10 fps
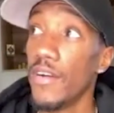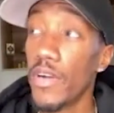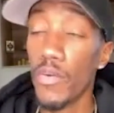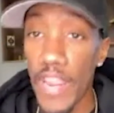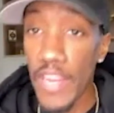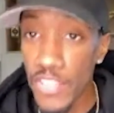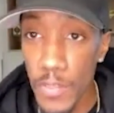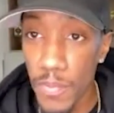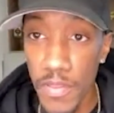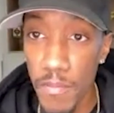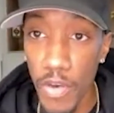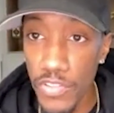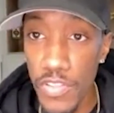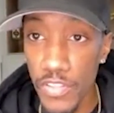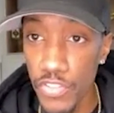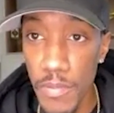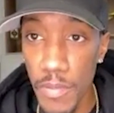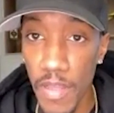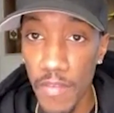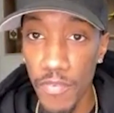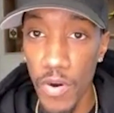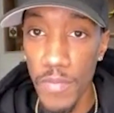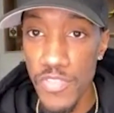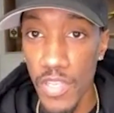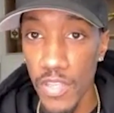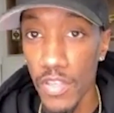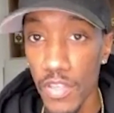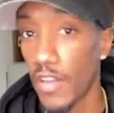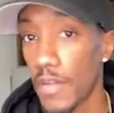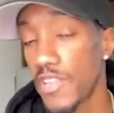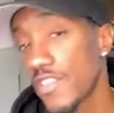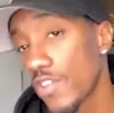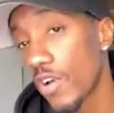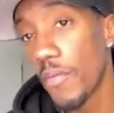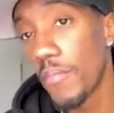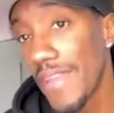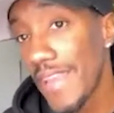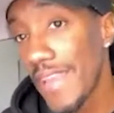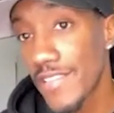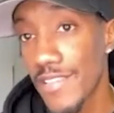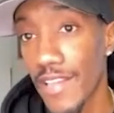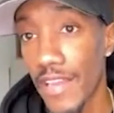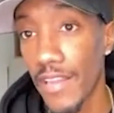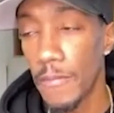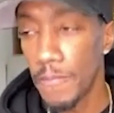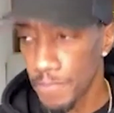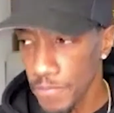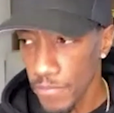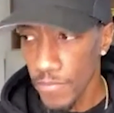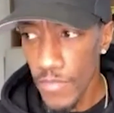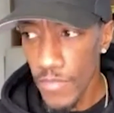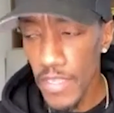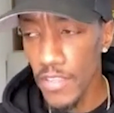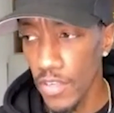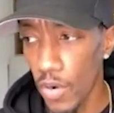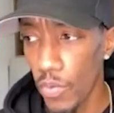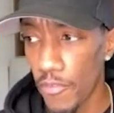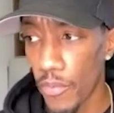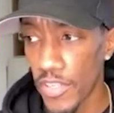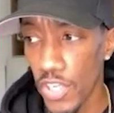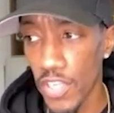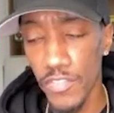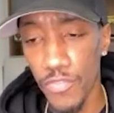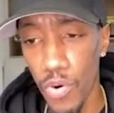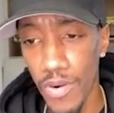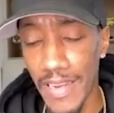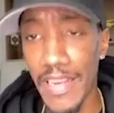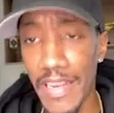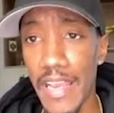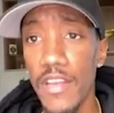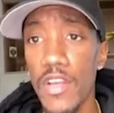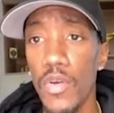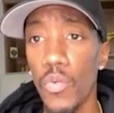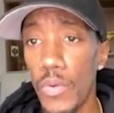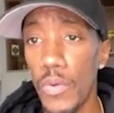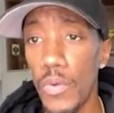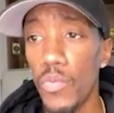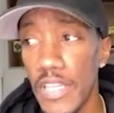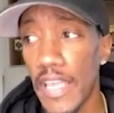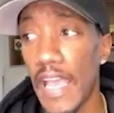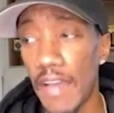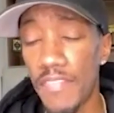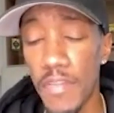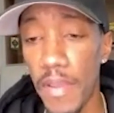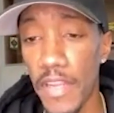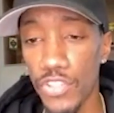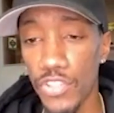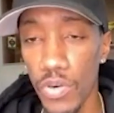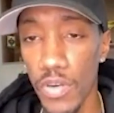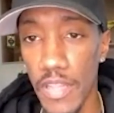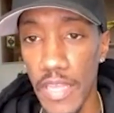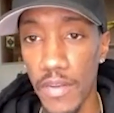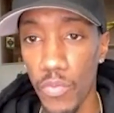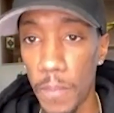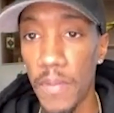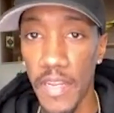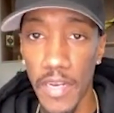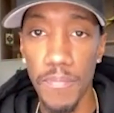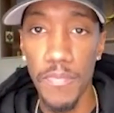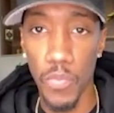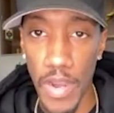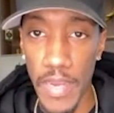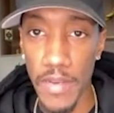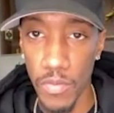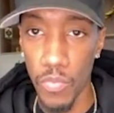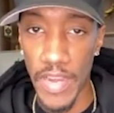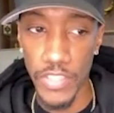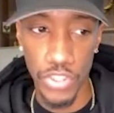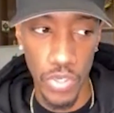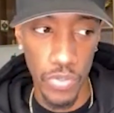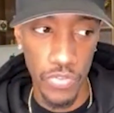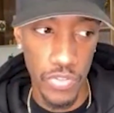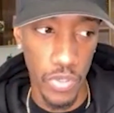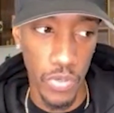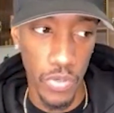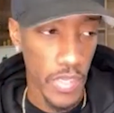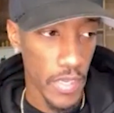we're way cheaper than most of the streaming platforms. You know what I'm saying? So for me, it's just like, if we're charging $4.99, we really have to make sure that we're picking up the right shows. So